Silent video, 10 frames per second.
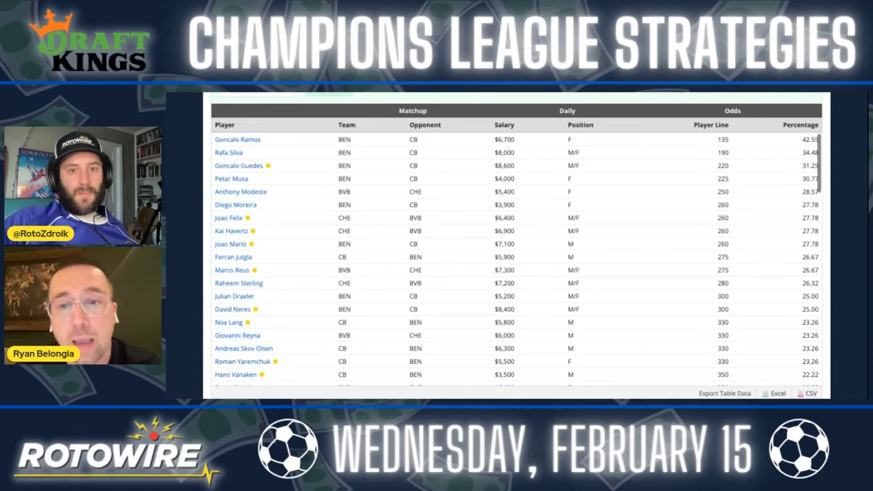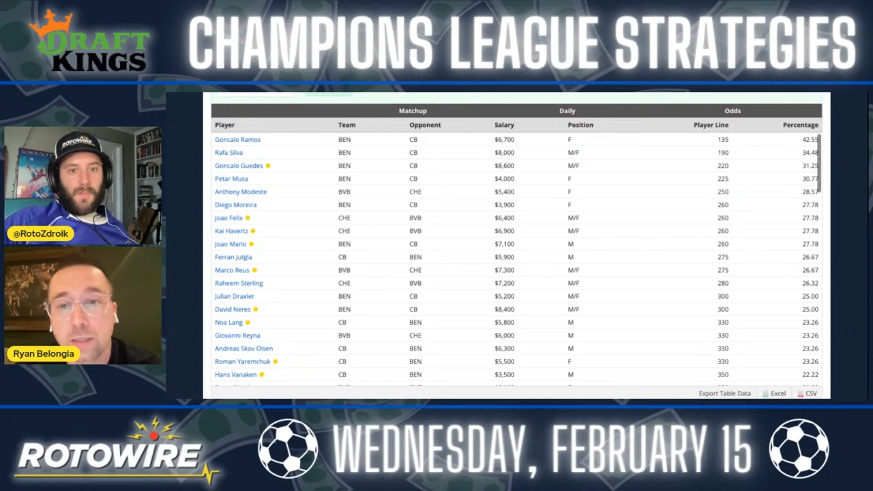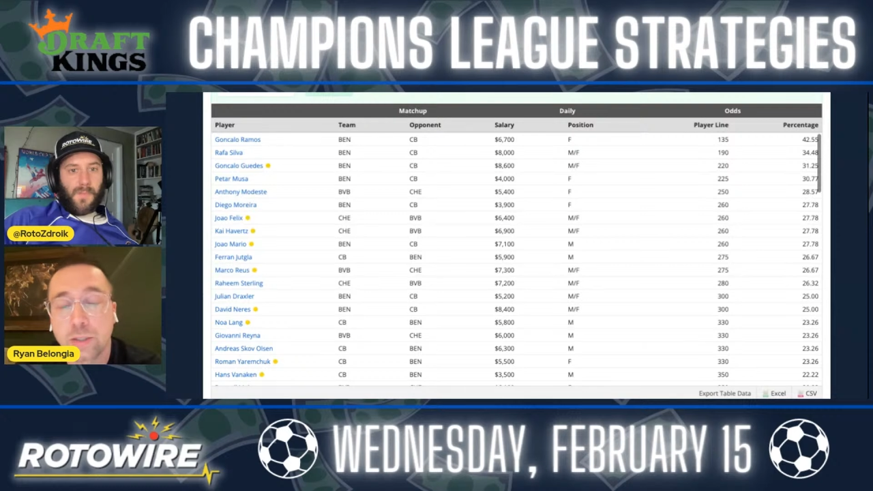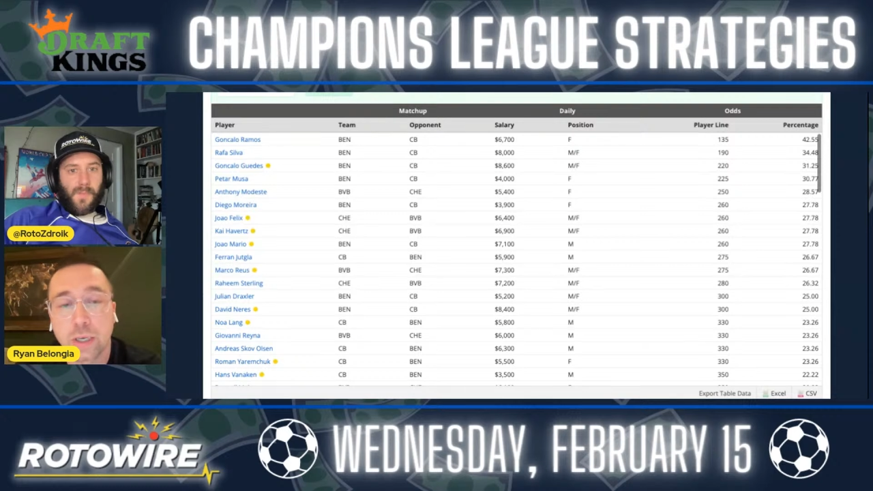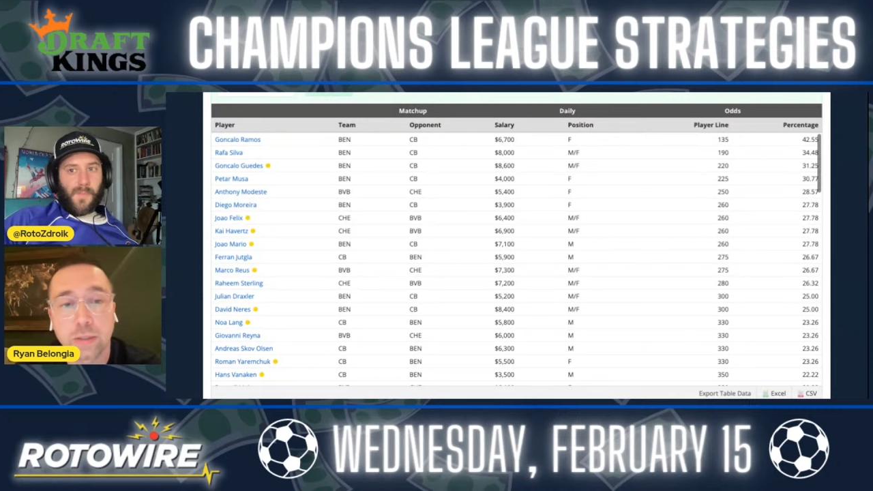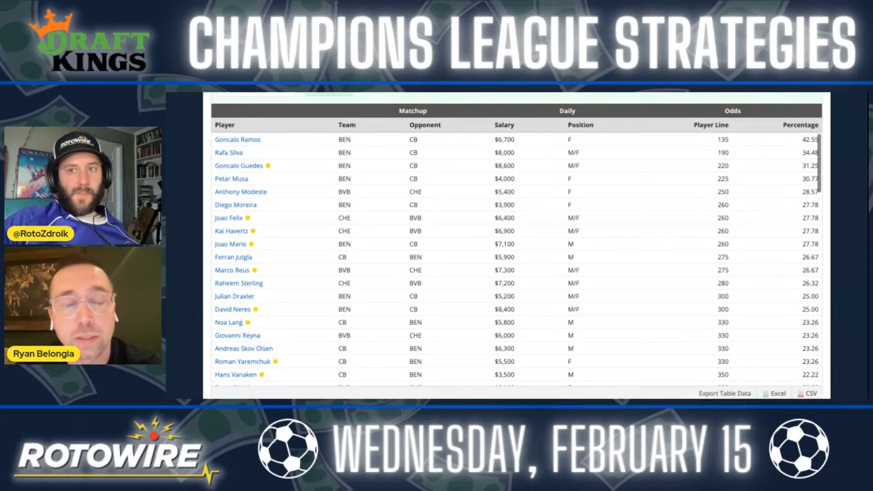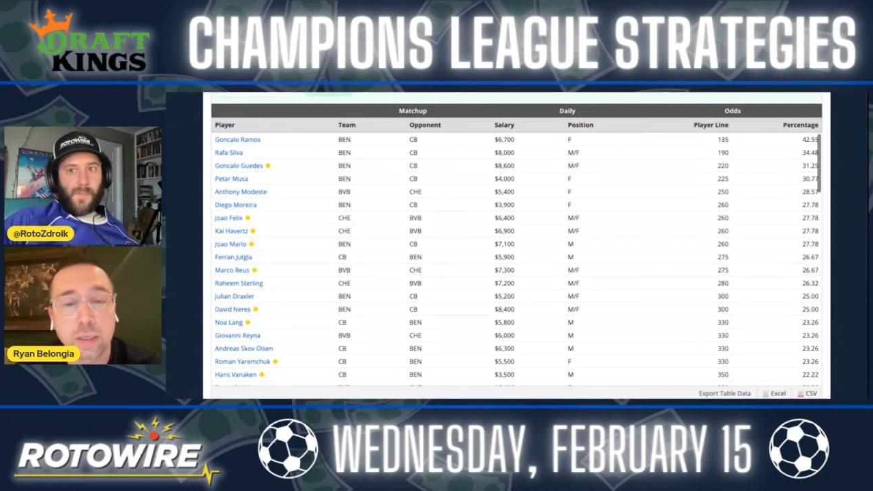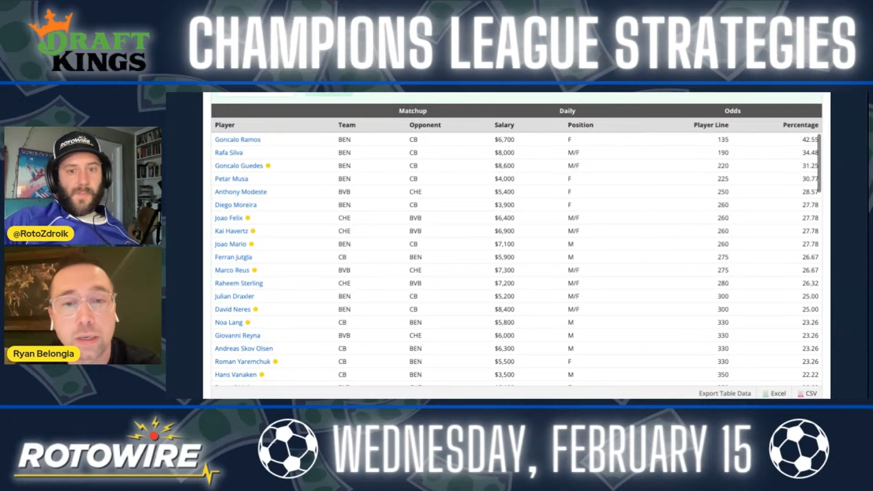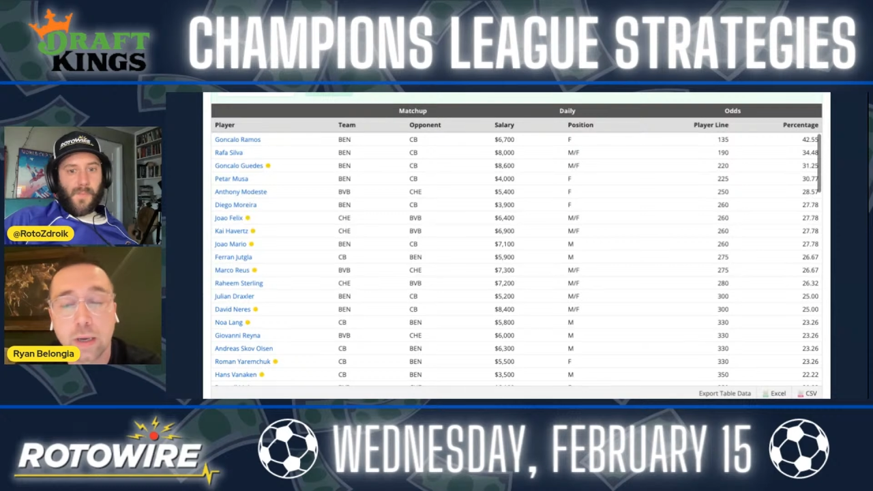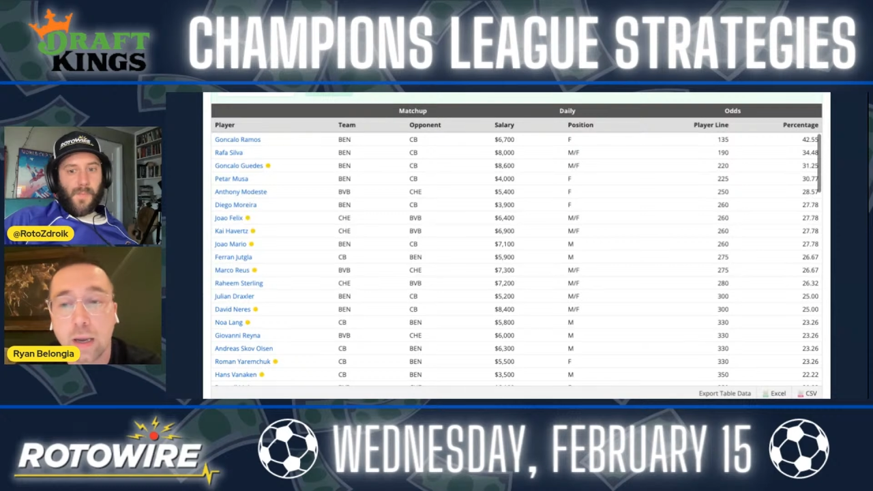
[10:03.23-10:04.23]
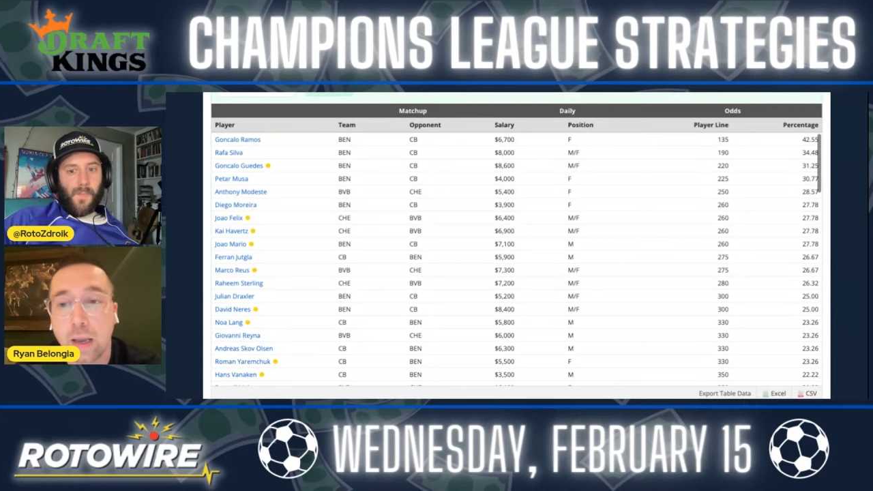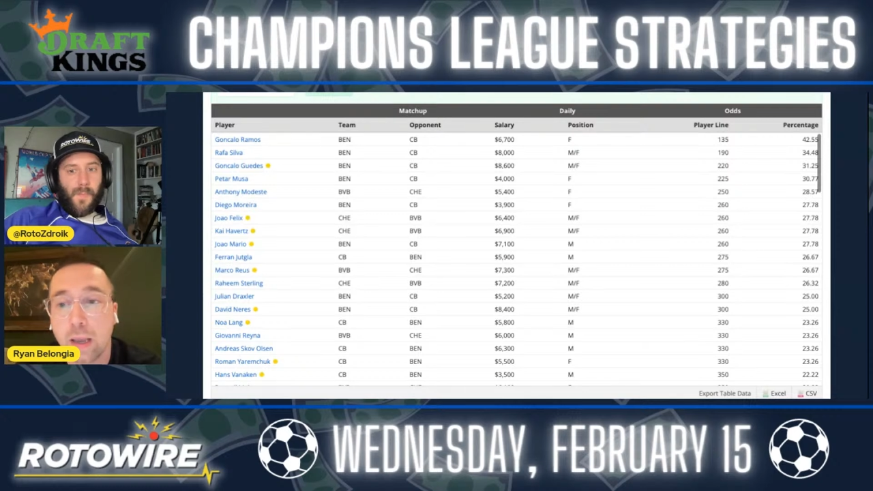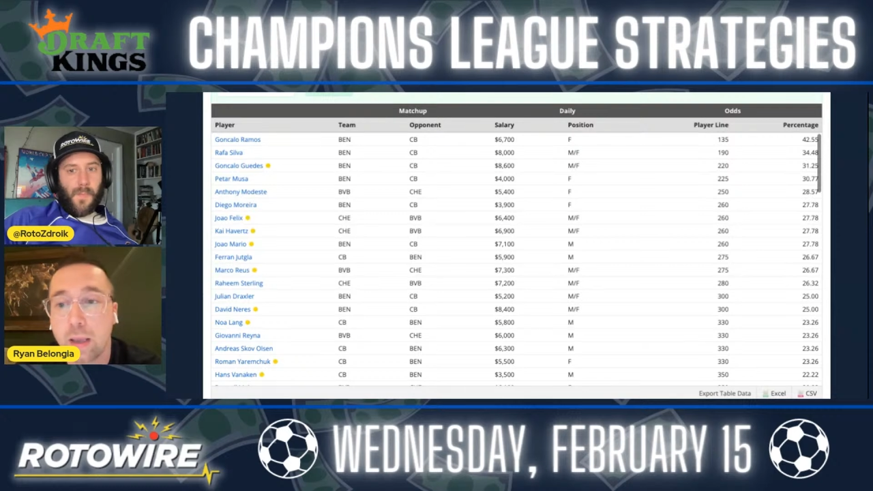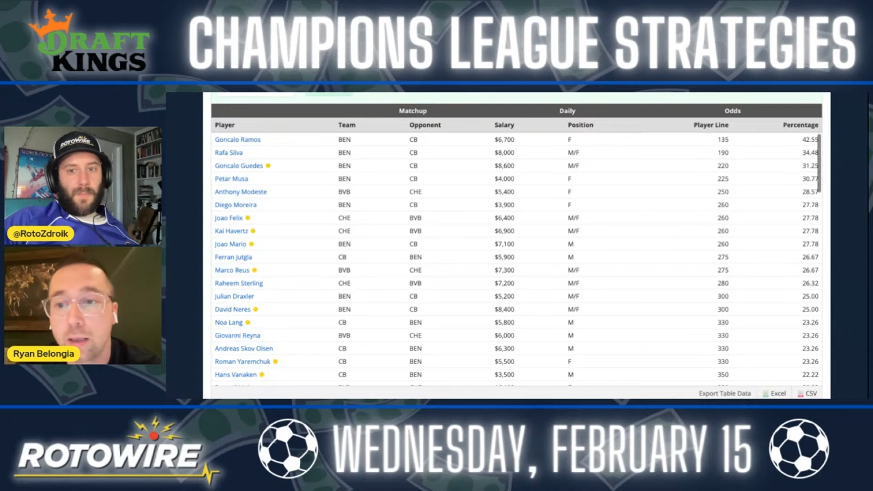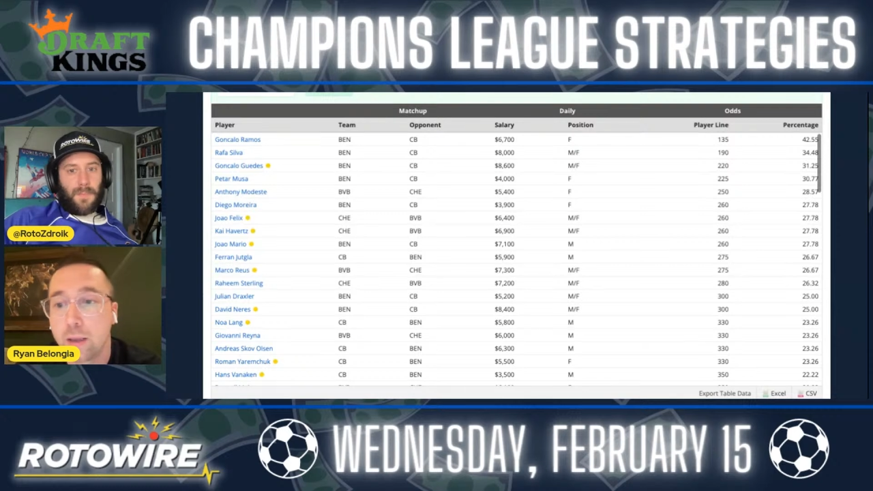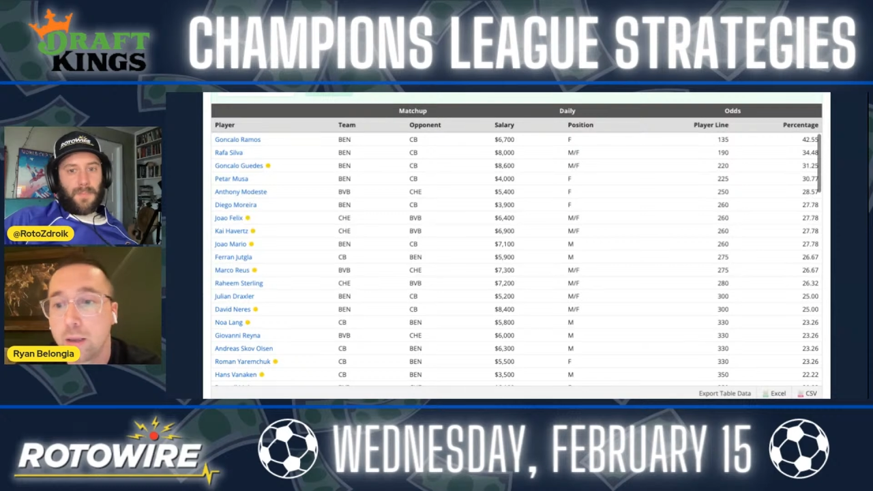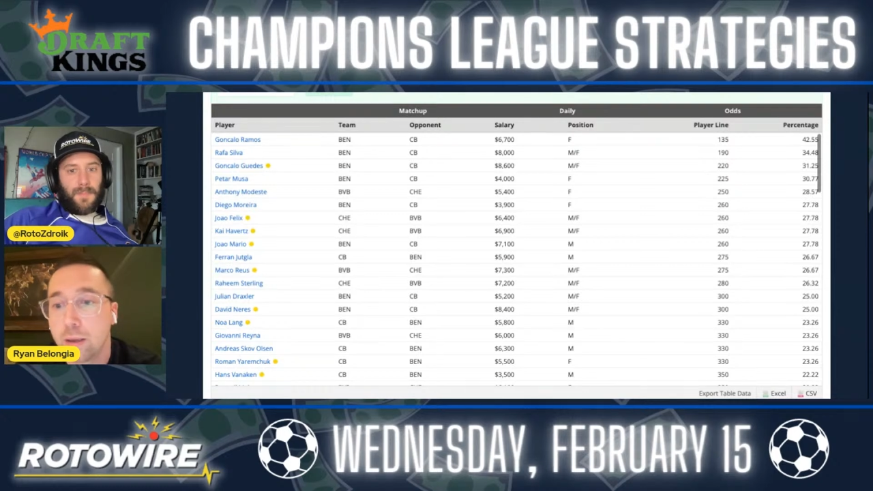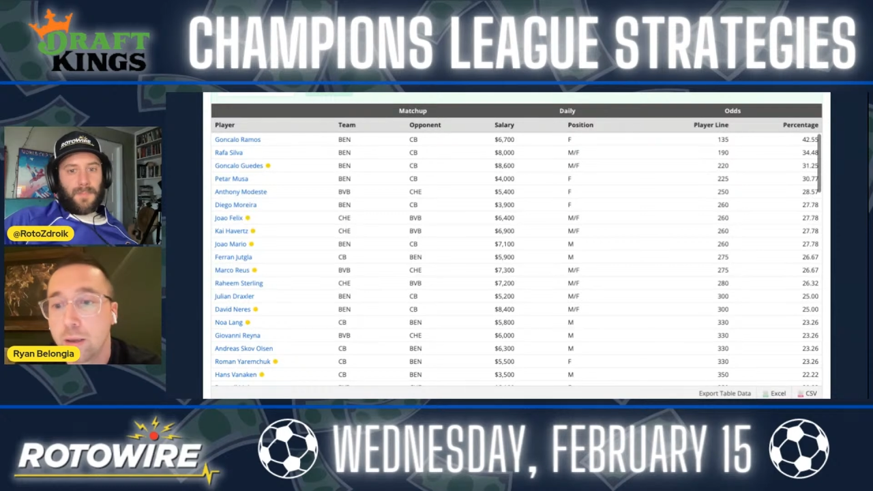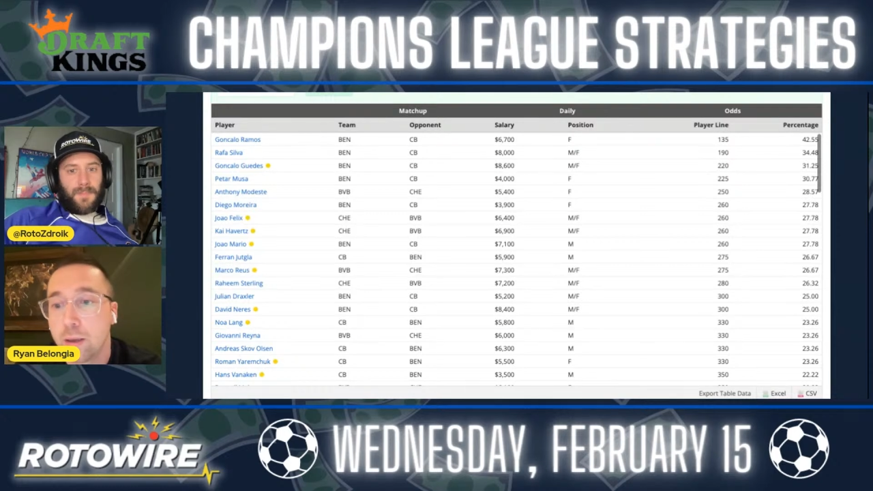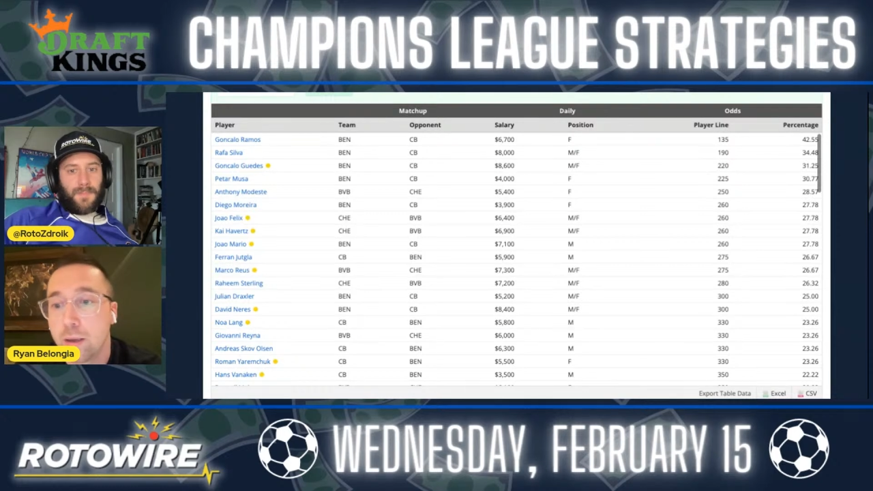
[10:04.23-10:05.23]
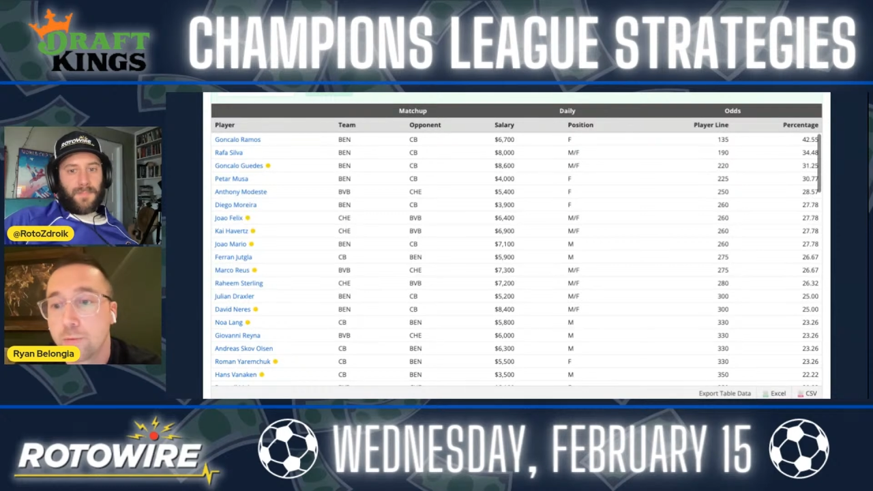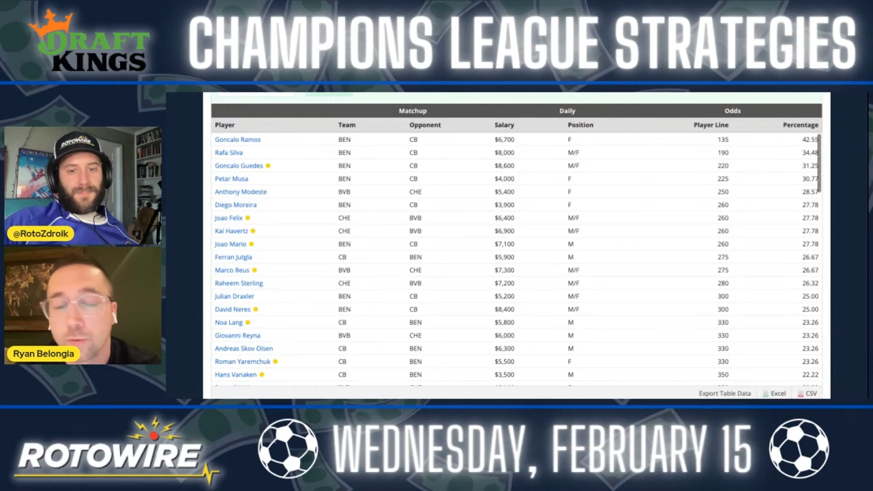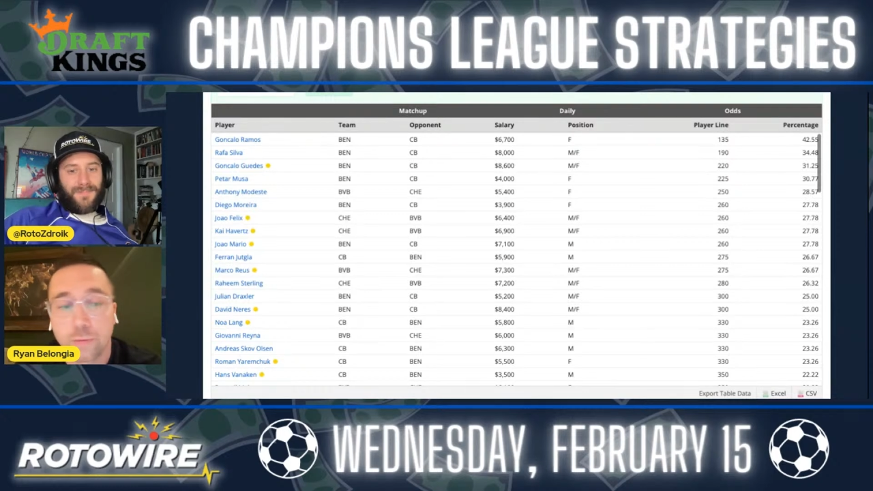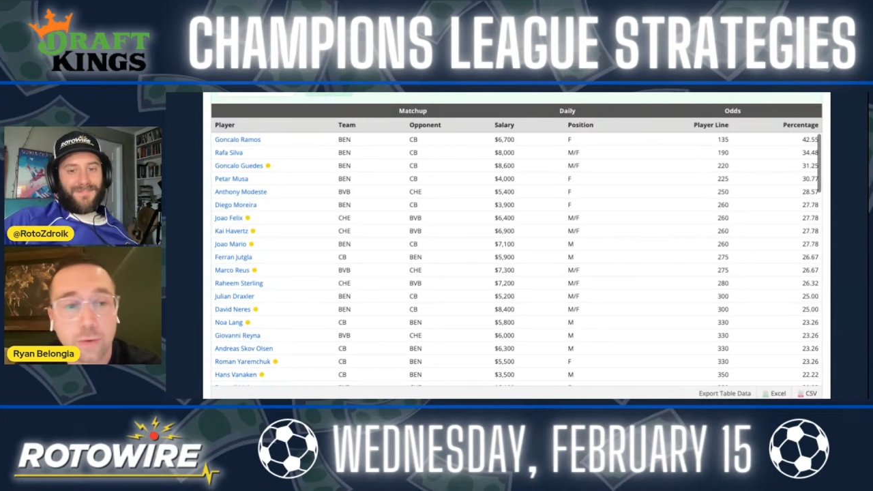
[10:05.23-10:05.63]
hate Chelsea. For